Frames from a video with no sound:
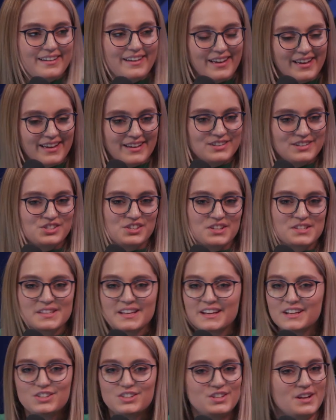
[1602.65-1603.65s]
And just
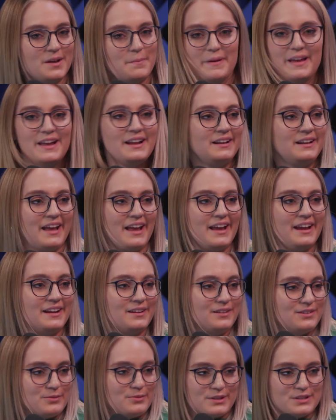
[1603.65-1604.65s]
like Champagne
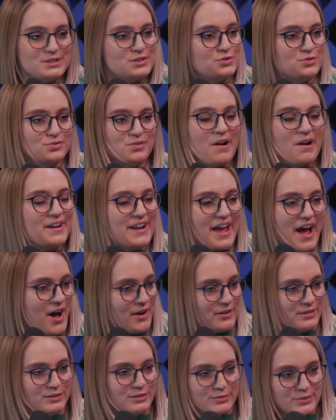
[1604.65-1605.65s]
Gate was drawn
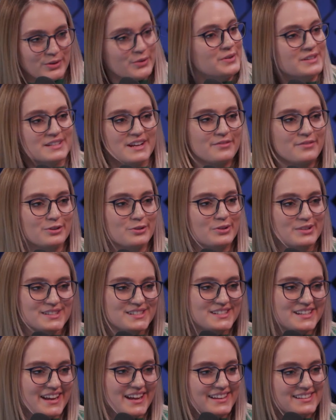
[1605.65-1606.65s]
out and ruined
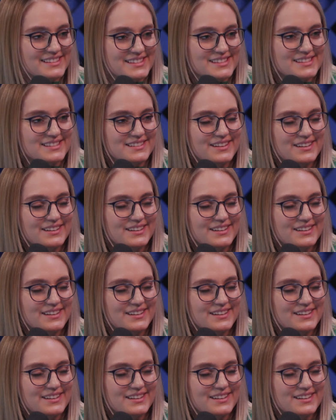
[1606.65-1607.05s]
everyone's dates.